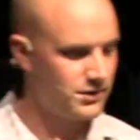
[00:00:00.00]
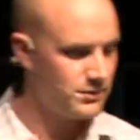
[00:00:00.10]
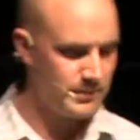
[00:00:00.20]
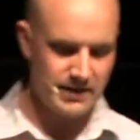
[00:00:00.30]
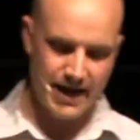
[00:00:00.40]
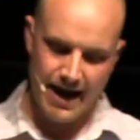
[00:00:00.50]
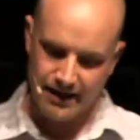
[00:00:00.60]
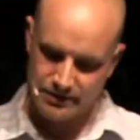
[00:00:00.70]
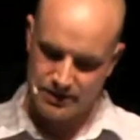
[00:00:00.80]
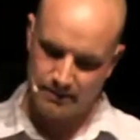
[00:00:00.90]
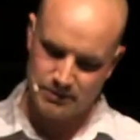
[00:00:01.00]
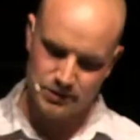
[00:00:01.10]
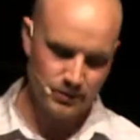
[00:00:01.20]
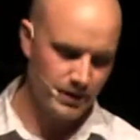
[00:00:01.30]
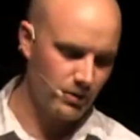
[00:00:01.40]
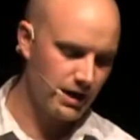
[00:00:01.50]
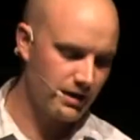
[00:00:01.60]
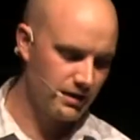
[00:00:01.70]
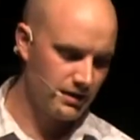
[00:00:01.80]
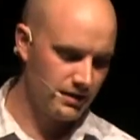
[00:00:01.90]
Turn with me to Acts chapter
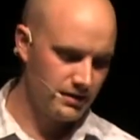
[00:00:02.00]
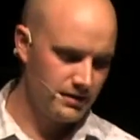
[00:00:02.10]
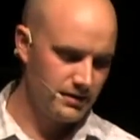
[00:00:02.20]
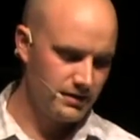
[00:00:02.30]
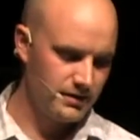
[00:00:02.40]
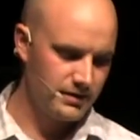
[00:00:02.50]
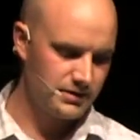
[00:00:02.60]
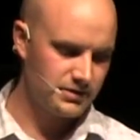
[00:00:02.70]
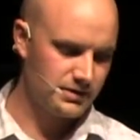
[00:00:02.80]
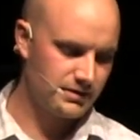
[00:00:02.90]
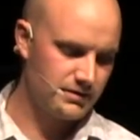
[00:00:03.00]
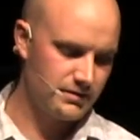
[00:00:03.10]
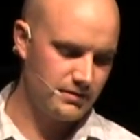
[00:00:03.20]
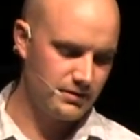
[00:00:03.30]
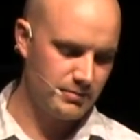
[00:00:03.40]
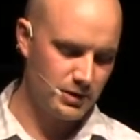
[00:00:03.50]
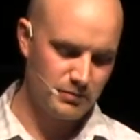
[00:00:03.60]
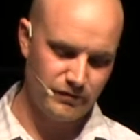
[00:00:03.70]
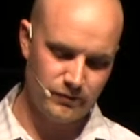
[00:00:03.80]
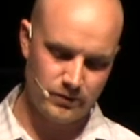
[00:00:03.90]
21. It's just the
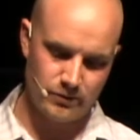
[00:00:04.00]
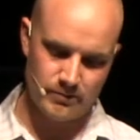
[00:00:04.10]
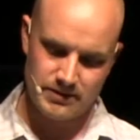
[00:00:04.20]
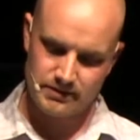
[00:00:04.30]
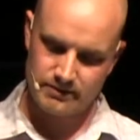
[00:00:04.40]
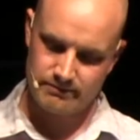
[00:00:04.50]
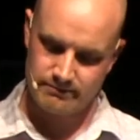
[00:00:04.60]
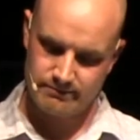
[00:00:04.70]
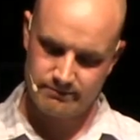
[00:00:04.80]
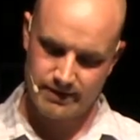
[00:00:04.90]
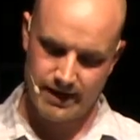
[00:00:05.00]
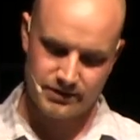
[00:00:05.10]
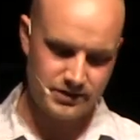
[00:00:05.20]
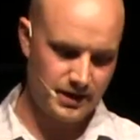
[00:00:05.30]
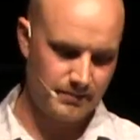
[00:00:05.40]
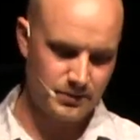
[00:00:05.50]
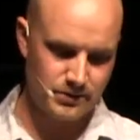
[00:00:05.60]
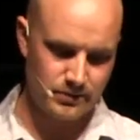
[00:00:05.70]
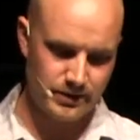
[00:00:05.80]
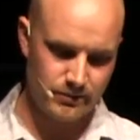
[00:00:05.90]
book before Romans. Acts chapter
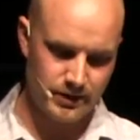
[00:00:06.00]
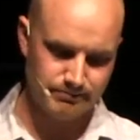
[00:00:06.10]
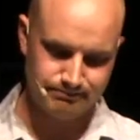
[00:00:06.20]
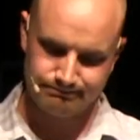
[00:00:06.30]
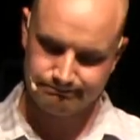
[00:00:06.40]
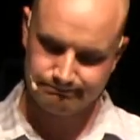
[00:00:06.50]
21.